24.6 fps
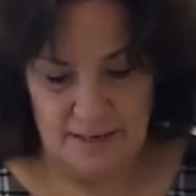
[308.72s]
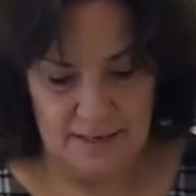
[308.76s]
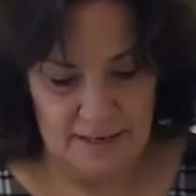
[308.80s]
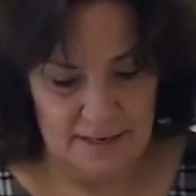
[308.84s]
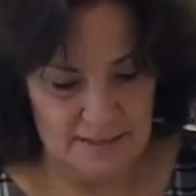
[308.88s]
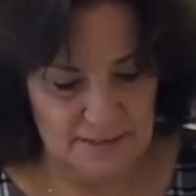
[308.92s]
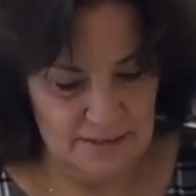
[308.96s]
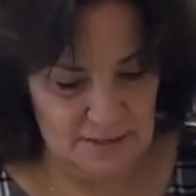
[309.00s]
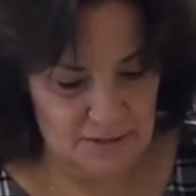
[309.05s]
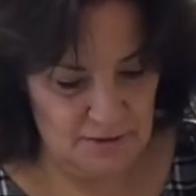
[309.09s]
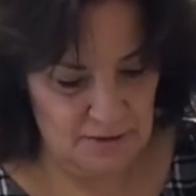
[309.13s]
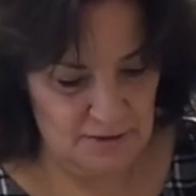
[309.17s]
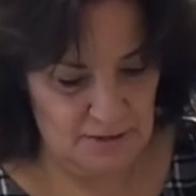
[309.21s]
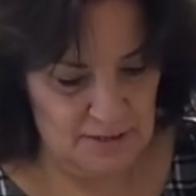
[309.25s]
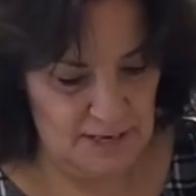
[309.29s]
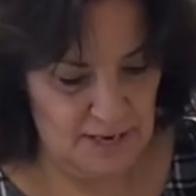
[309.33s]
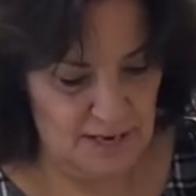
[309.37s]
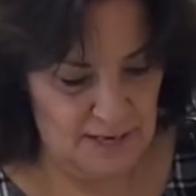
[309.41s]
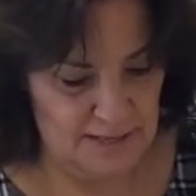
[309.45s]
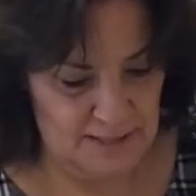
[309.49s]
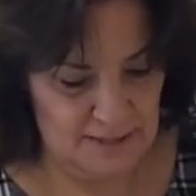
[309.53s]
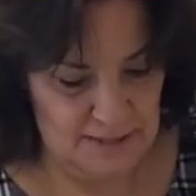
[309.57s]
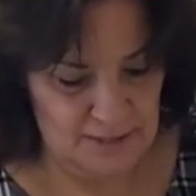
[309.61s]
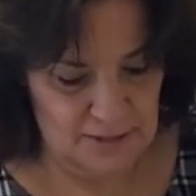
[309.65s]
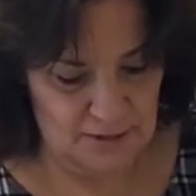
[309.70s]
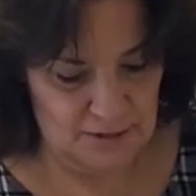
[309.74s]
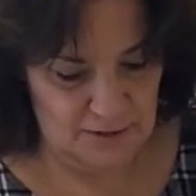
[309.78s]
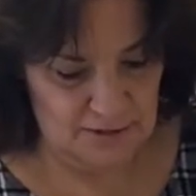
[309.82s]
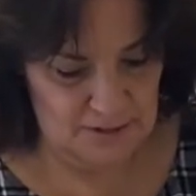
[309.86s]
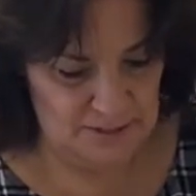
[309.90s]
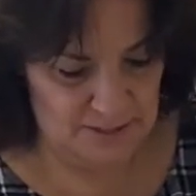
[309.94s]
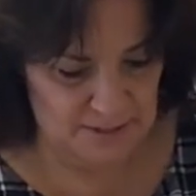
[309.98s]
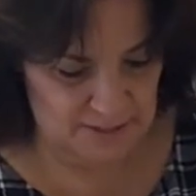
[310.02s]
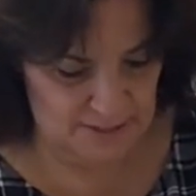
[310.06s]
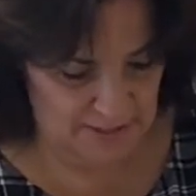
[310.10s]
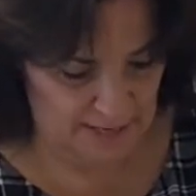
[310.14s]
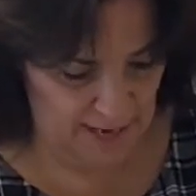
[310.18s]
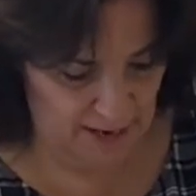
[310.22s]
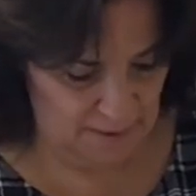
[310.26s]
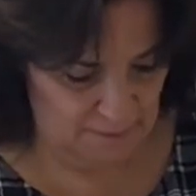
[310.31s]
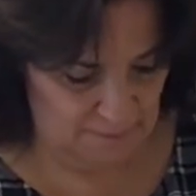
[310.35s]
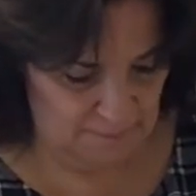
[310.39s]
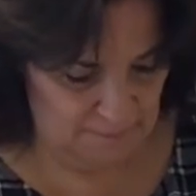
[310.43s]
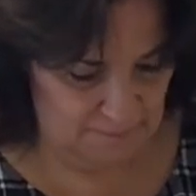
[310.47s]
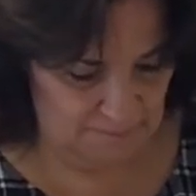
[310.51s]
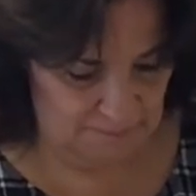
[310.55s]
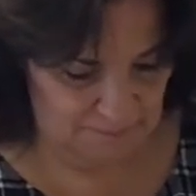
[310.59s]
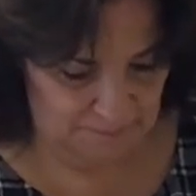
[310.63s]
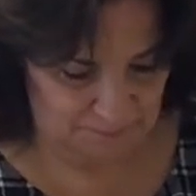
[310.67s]
is creating your
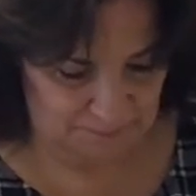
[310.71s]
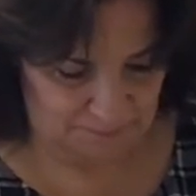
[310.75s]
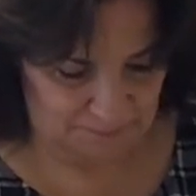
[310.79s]
stem.